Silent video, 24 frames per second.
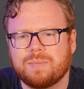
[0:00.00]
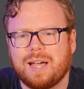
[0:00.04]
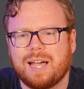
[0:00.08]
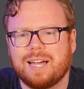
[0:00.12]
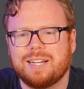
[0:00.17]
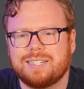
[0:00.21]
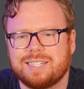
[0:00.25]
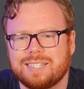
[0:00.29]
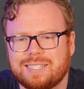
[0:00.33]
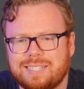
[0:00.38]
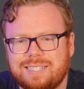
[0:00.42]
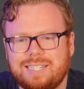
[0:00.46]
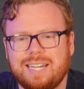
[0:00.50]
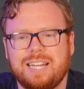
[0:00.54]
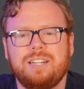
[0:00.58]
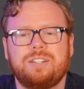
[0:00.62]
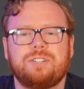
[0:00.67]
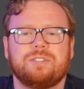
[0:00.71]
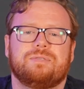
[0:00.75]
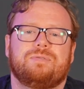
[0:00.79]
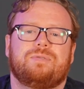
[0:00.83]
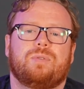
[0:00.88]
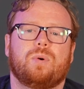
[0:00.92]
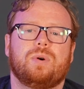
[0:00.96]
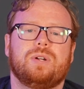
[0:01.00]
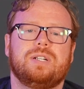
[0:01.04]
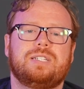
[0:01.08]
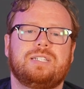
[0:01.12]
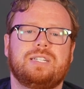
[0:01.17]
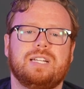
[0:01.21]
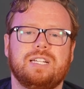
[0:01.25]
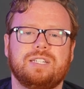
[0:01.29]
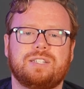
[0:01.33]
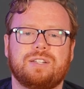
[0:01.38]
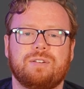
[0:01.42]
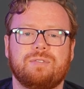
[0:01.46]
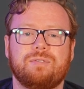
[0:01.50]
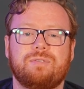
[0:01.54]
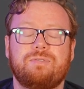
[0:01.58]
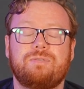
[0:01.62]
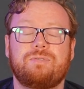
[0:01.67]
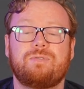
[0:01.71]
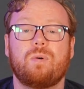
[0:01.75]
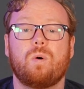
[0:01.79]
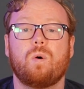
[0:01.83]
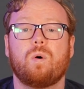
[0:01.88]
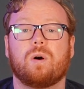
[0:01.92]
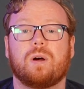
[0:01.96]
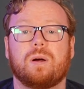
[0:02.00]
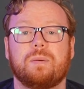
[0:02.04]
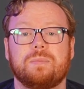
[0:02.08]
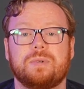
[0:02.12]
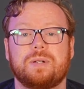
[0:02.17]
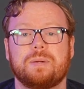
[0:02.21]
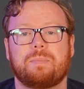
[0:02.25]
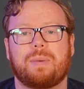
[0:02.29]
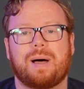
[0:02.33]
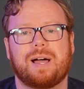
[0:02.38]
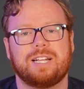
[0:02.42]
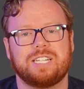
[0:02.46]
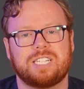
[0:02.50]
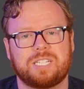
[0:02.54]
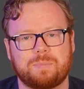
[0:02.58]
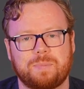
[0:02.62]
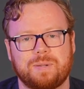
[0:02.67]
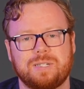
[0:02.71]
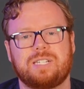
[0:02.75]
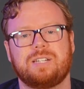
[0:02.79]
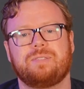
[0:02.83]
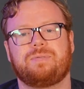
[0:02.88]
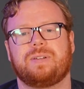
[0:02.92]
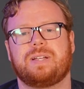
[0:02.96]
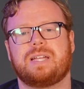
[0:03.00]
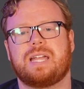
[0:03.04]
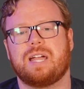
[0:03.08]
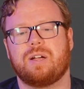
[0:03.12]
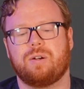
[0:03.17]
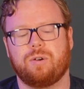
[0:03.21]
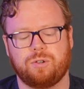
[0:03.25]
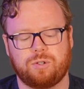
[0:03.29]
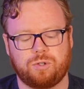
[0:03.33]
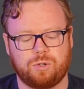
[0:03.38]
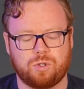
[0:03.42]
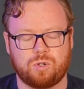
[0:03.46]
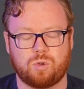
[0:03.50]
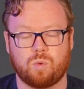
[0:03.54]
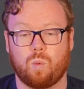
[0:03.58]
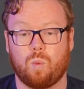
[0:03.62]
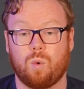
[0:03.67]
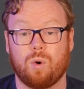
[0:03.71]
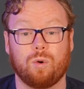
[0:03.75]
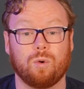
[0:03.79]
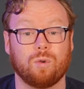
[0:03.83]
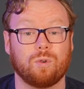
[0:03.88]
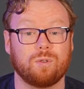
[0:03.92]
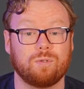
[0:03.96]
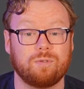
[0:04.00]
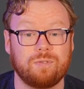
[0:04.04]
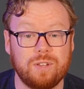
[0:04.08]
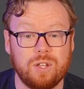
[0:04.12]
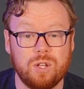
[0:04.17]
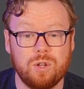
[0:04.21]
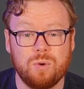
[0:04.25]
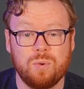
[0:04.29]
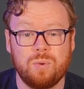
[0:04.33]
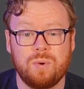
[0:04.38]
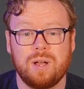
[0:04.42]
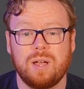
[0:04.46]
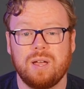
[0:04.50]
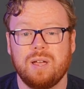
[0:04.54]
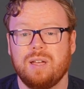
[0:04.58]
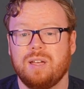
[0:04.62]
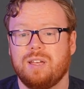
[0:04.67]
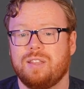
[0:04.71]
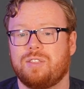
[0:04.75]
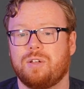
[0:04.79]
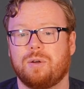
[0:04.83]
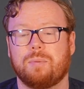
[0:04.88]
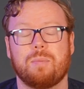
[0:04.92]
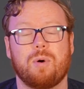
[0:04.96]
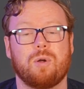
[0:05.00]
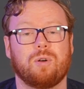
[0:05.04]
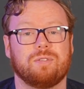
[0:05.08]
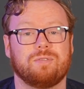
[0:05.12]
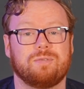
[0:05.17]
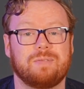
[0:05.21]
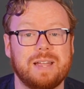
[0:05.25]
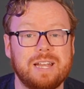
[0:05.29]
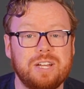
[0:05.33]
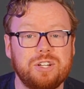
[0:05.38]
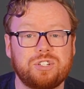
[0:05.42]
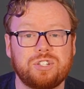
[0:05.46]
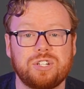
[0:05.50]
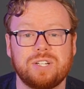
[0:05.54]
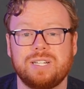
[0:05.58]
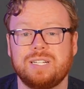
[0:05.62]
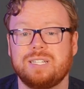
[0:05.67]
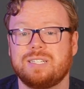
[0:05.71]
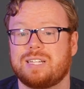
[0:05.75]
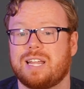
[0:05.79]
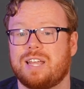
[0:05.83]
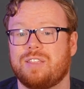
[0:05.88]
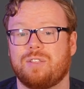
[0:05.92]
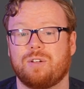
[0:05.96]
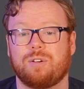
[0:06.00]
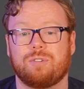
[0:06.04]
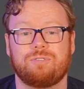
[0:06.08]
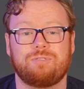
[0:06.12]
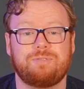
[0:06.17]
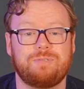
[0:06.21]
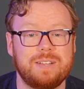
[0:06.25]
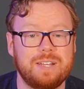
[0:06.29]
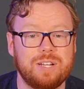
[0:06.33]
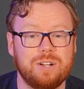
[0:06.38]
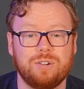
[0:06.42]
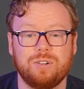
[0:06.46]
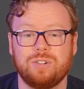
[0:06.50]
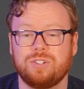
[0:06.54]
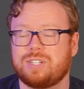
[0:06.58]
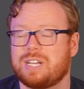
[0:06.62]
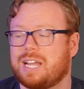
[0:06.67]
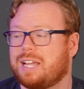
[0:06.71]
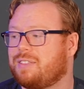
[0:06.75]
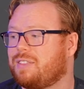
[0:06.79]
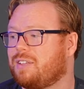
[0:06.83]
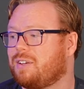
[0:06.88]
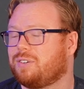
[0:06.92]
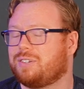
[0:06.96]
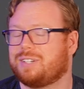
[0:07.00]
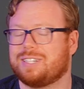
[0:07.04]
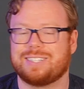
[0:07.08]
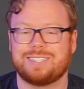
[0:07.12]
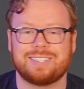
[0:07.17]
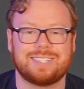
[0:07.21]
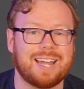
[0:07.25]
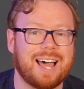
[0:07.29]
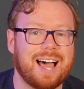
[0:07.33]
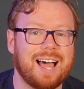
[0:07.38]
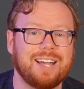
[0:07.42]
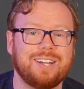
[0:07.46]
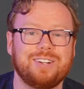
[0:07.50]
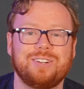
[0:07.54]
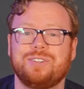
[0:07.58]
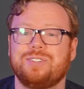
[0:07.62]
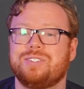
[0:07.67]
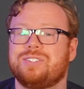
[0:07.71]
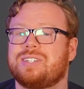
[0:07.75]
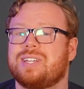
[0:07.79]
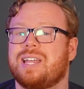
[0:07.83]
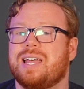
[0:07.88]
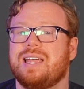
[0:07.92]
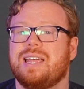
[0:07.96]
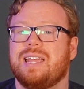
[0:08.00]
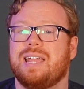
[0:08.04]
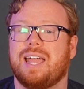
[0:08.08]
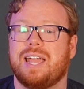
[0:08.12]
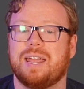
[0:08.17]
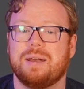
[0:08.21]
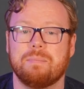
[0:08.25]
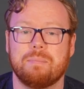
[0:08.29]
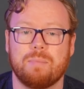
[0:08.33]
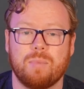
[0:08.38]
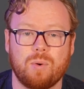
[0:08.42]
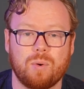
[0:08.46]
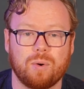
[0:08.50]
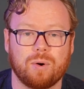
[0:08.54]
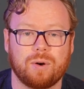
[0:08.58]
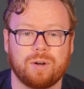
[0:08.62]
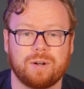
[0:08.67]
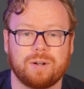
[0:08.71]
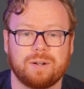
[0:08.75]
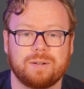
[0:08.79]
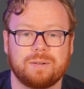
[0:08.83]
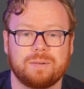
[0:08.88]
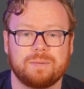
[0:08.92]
A distinctive voice is informed by a specific character's worldview, their motivations, and their fears, and their desires, and more.